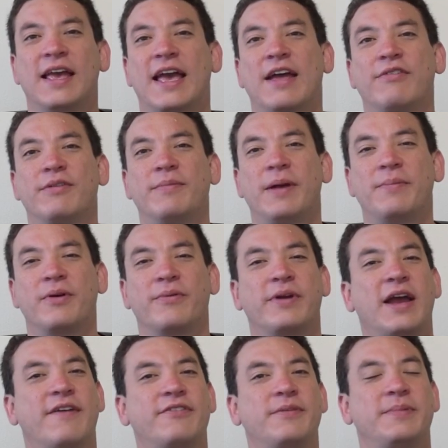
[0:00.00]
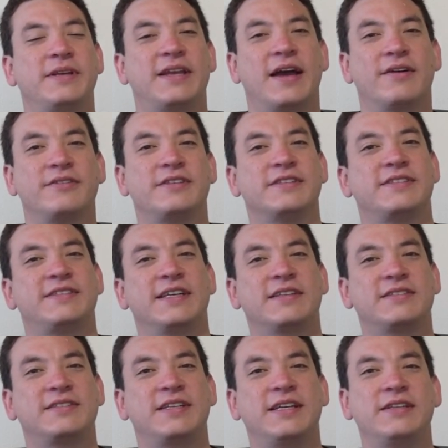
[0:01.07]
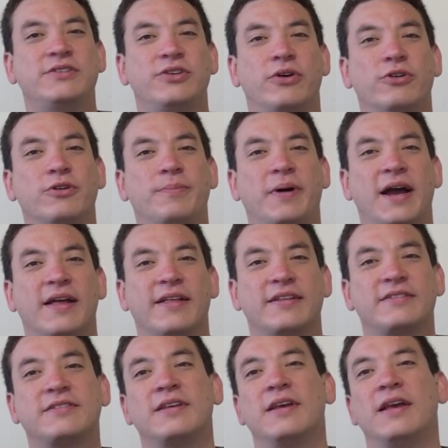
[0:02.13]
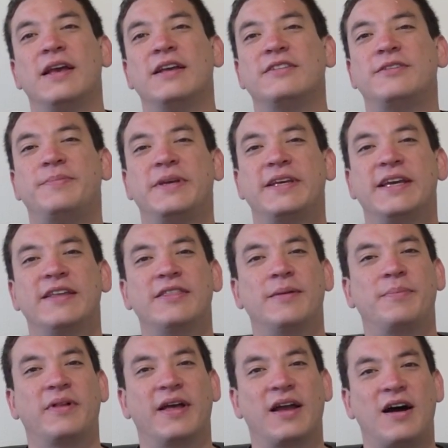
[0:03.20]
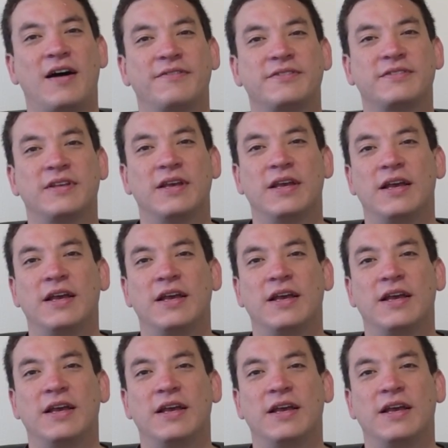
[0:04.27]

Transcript: and remember, we have to be down to 16 total pilots to begin the playoffs.